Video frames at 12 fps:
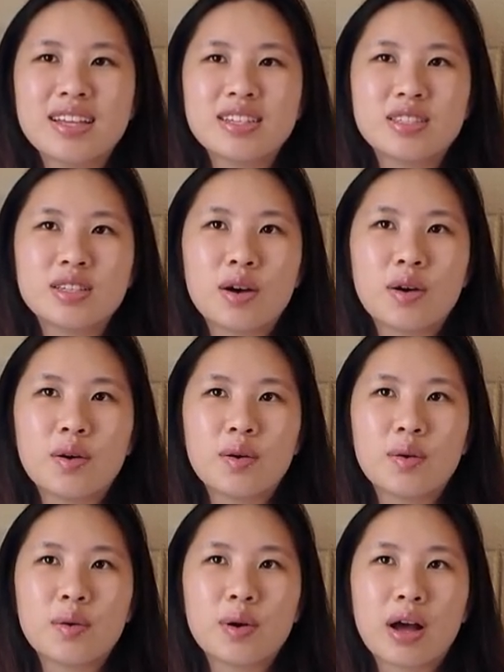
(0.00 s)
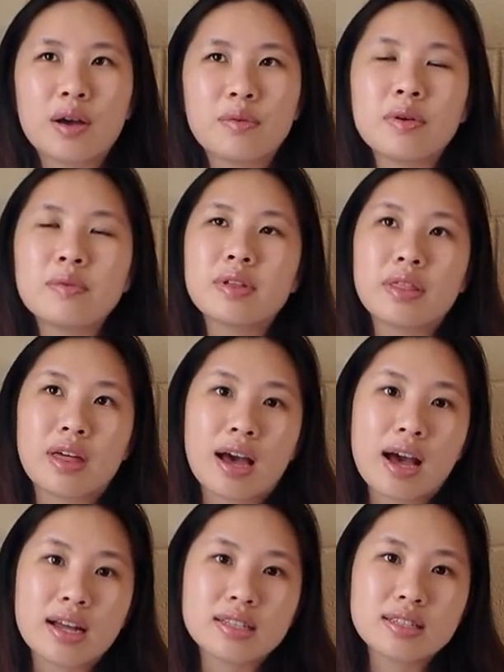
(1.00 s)
So I went with
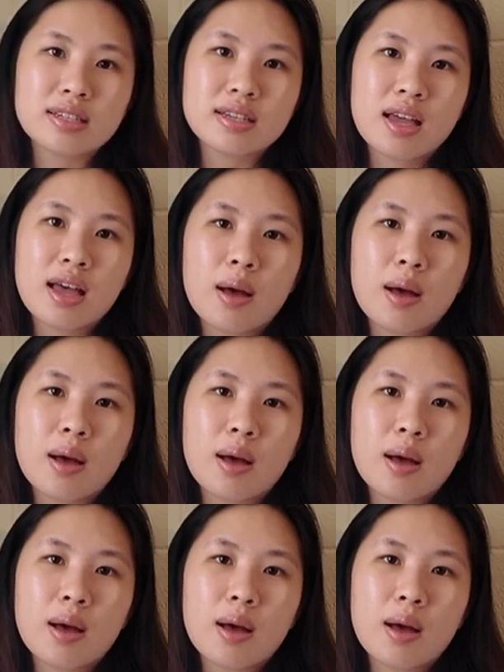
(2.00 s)
that.